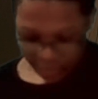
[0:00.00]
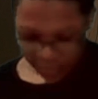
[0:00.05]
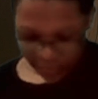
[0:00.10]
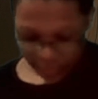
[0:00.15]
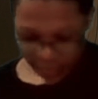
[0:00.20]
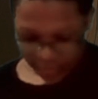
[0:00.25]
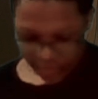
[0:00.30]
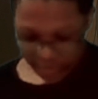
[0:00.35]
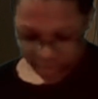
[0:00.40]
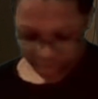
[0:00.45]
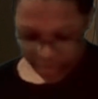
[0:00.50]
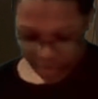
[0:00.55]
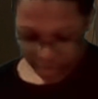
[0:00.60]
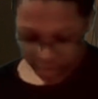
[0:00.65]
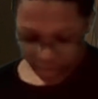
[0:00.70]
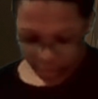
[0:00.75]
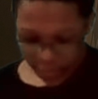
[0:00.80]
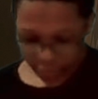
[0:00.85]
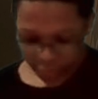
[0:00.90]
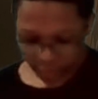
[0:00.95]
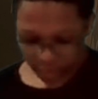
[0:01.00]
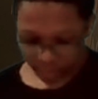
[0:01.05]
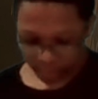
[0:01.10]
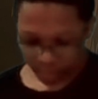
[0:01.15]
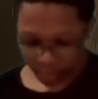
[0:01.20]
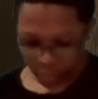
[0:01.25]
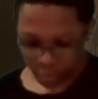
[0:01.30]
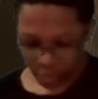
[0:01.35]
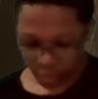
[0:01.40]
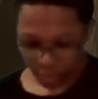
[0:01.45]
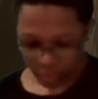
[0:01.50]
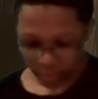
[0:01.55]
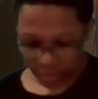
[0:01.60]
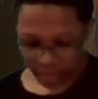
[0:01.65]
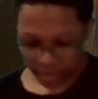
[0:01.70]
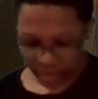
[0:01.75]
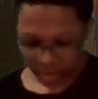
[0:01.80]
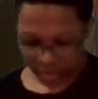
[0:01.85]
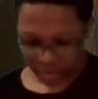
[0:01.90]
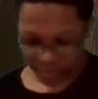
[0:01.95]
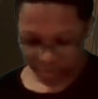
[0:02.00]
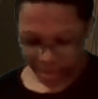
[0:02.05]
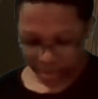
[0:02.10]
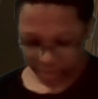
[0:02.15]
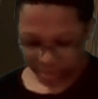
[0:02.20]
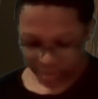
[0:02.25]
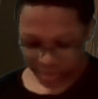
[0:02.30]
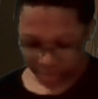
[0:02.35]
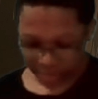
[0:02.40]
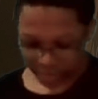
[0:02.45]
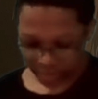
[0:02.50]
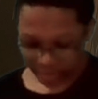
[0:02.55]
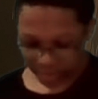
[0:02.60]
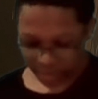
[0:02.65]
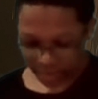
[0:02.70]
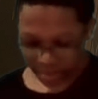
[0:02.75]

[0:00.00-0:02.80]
there's nothing more than distracting